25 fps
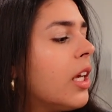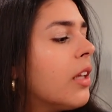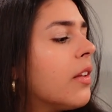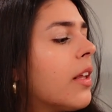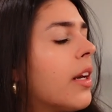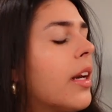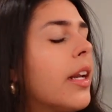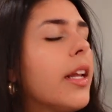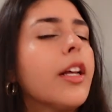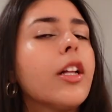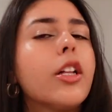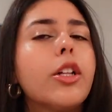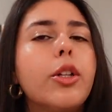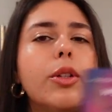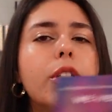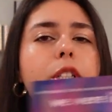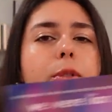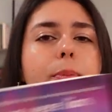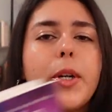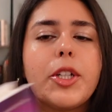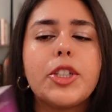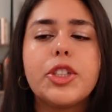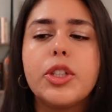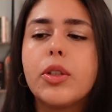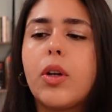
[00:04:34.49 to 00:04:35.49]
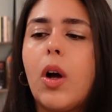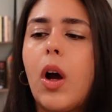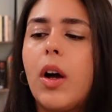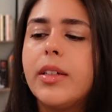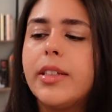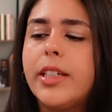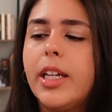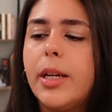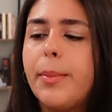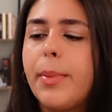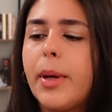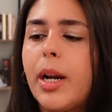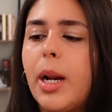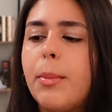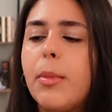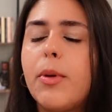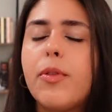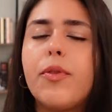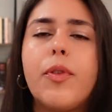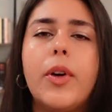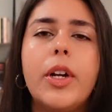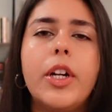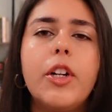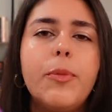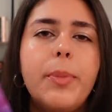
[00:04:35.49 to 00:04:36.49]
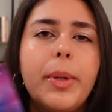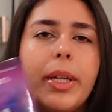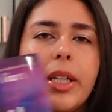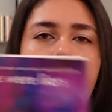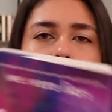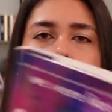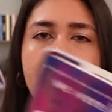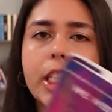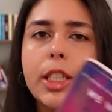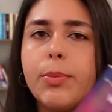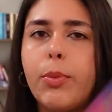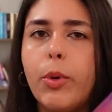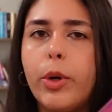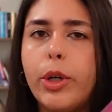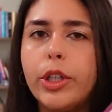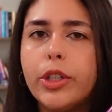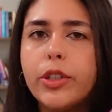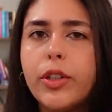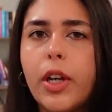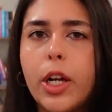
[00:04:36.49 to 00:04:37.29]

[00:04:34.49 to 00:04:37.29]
that it includes special content, but I'm afraid of being like spoiled.